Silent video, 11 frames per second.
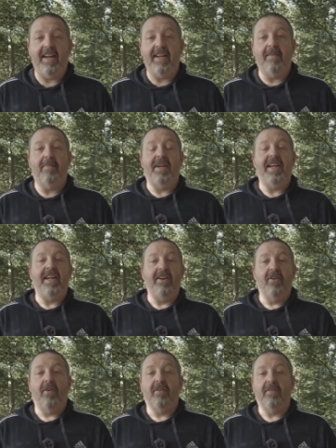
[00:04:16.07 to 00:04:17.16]
It completely
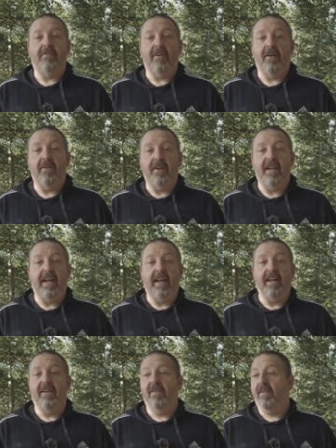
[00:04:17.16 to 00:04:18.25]
locks the phone
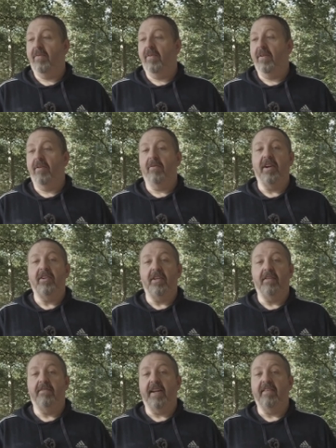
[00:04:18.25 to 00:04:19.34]
in the direction
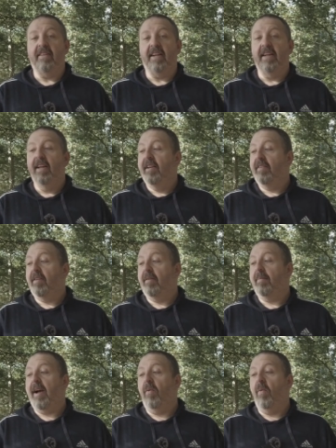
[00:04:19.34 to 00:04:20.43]
it's facing, so no
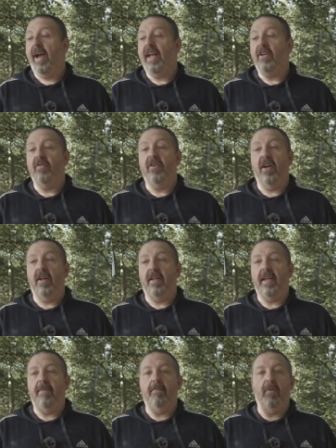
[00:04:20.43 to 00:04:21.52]
matter where you turn the
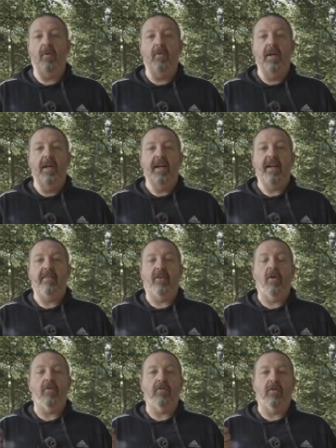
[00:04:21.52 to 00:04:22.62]
gimbal, it's
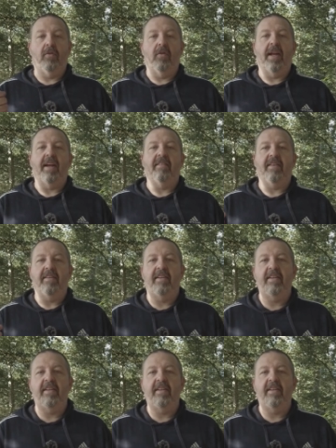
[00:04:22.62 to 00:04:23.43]
locked on all axes.